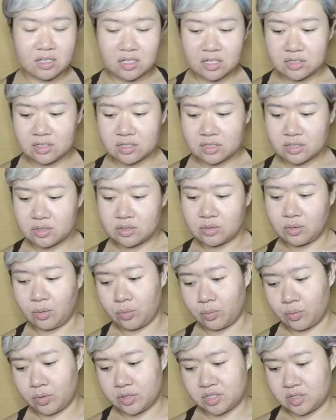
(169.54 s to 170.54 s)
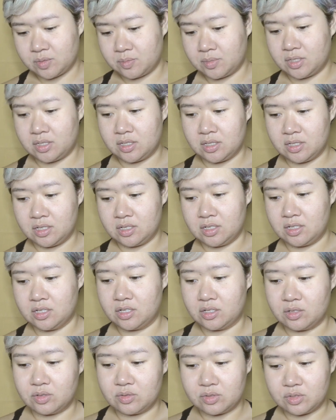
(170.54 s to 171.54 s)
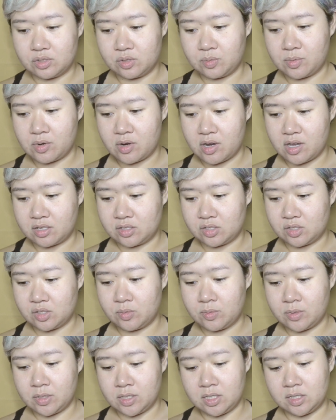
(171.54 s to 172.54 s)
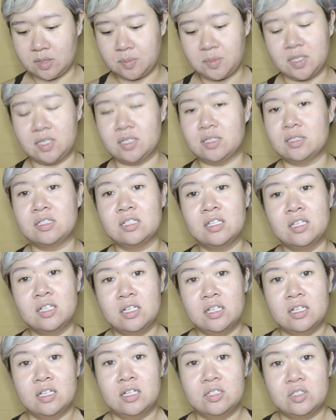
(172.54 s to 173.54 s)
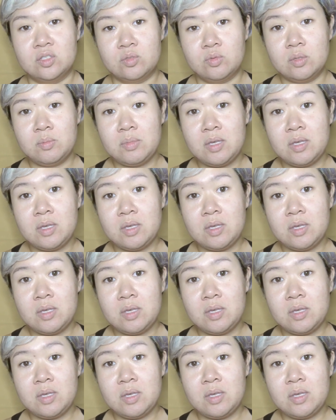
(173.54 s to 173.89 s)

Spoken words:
I just don't want to be super extra with this, because I just want